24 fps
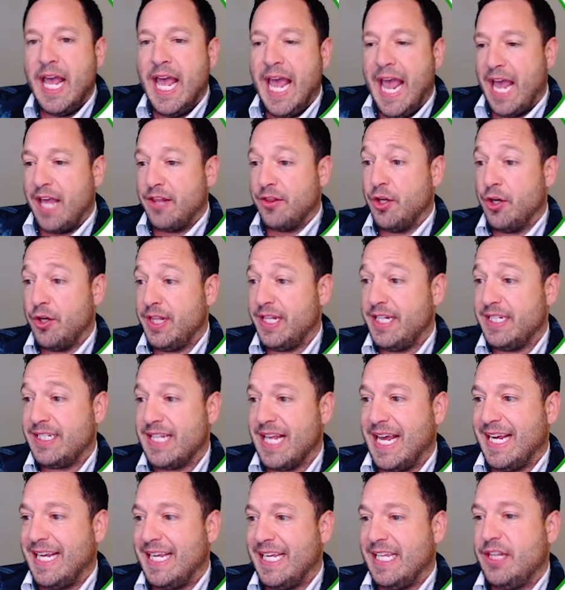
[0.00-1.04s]
And they're these
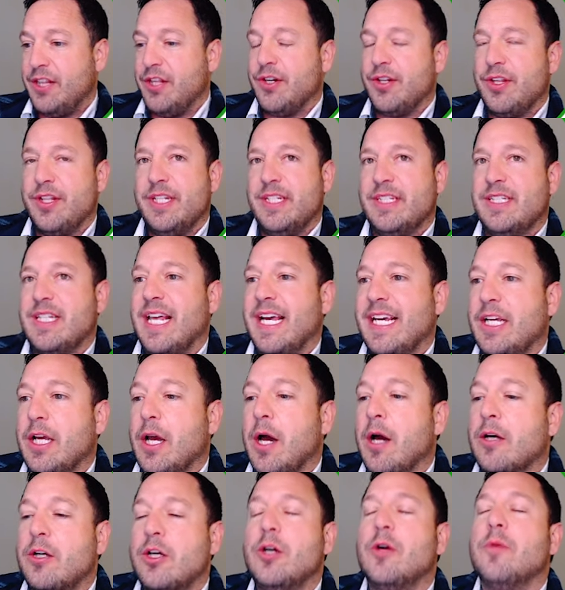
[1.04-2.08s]
like
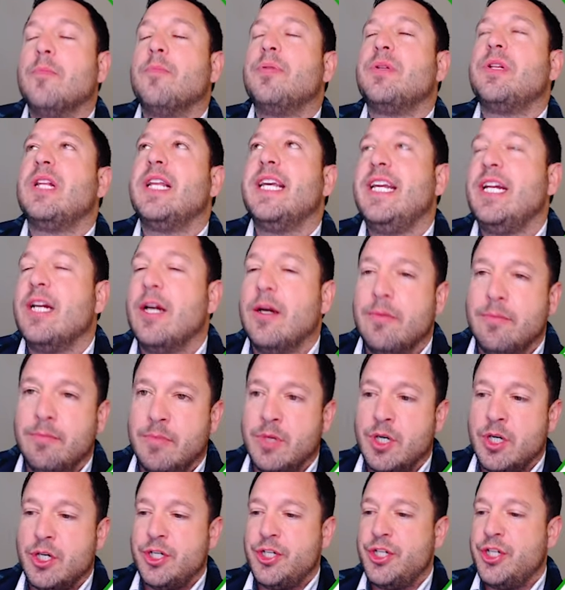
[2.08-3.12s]
complete
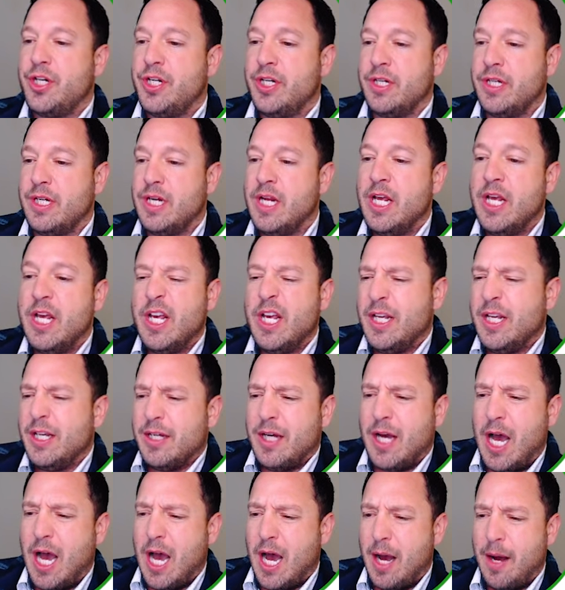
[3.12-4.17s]
immersion,
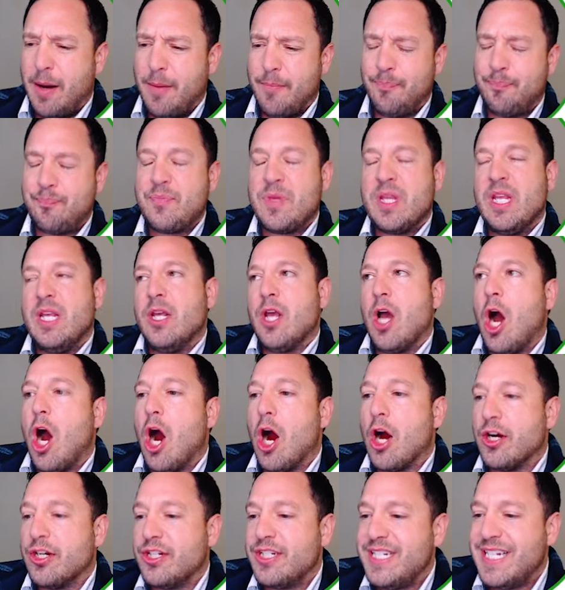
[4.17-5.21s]
um,
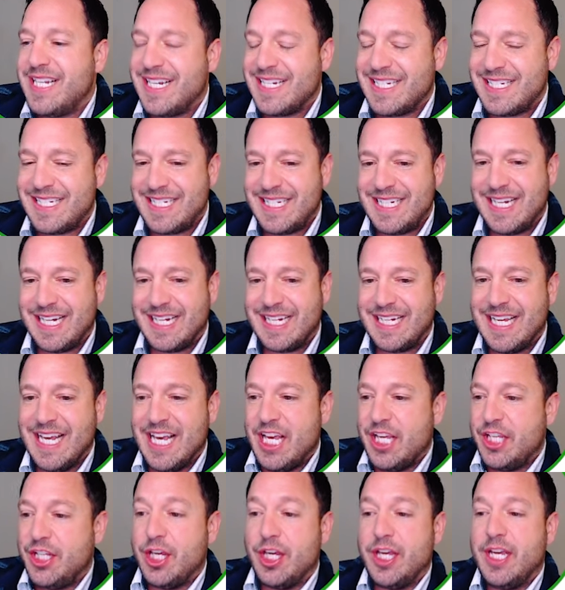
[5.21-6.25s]
artistic.
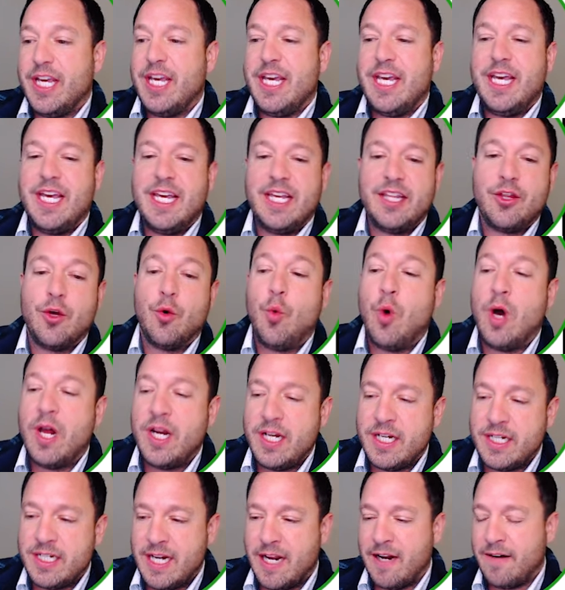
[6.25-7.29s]
The one
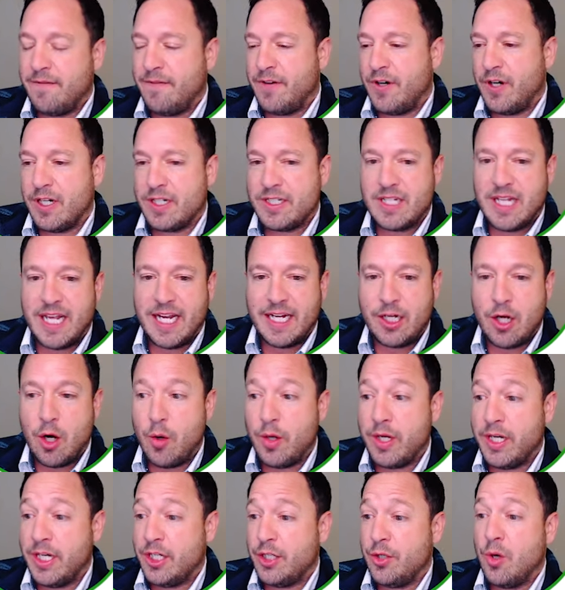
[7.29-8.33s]
in Denver, it's like
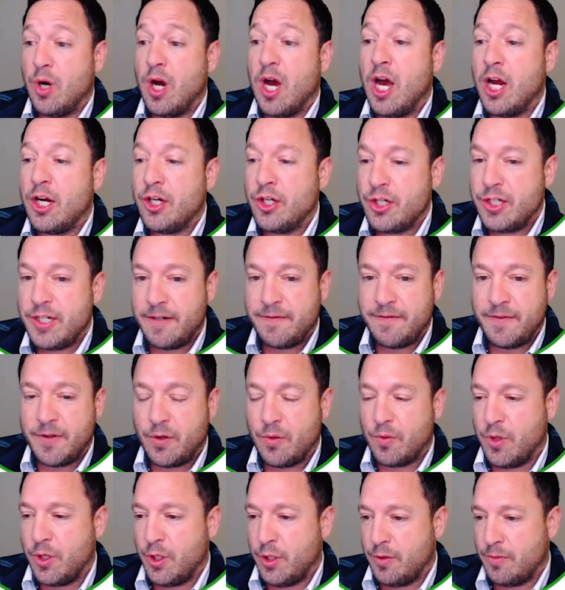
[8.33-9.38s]
going into 100 different
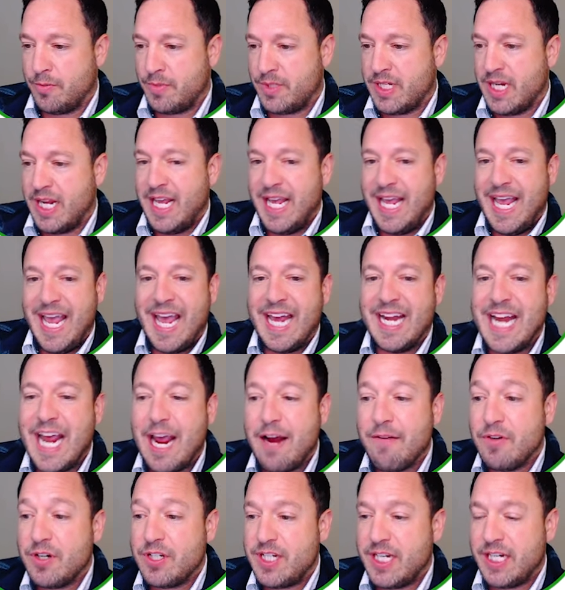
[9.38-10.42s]
rooms, and
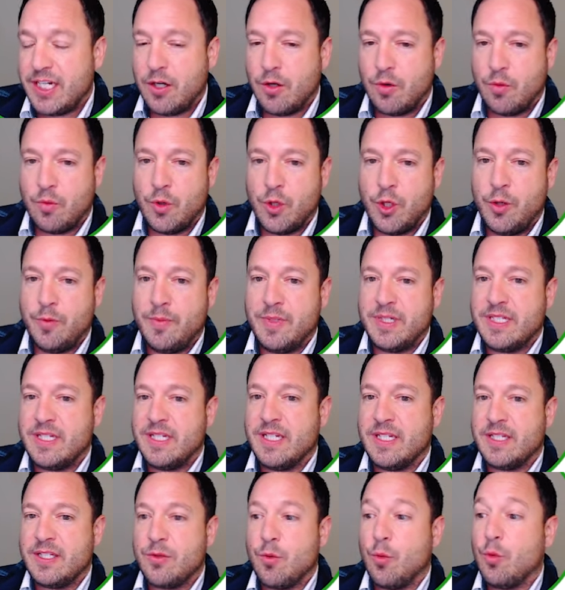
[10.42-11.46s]
every single room is
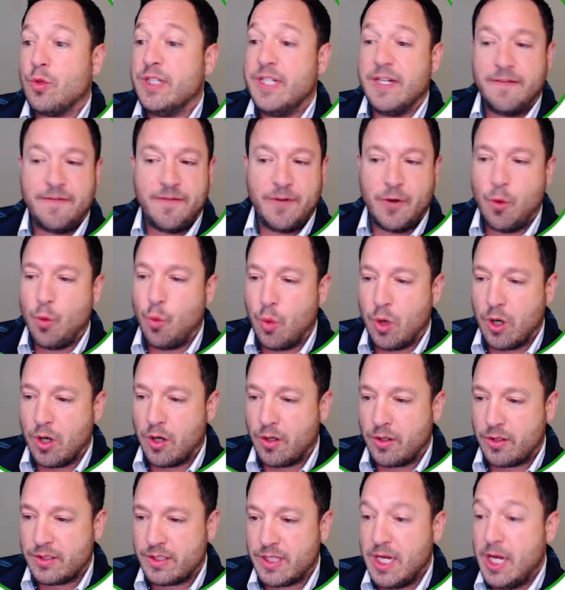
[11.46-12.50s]
this different
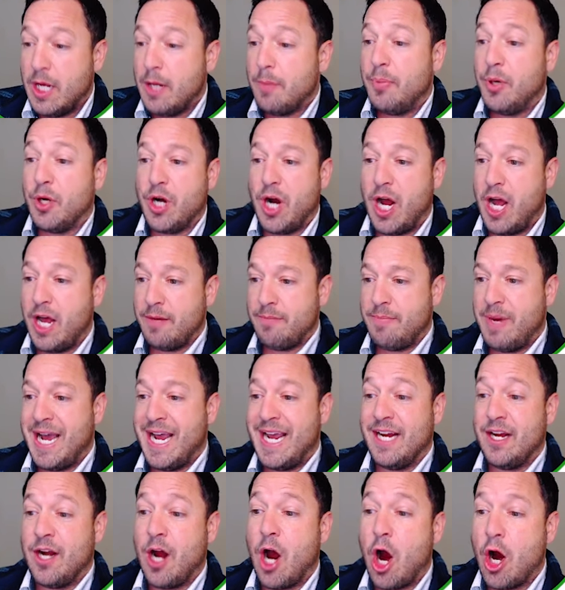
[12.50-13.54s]
world put on by
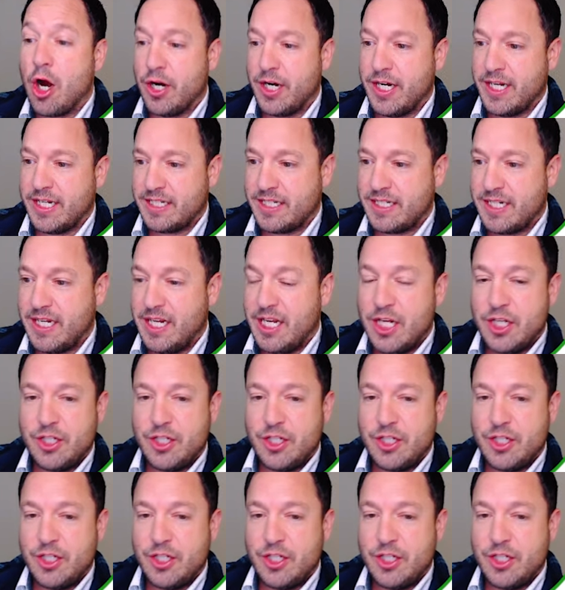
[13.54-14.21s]
an artist.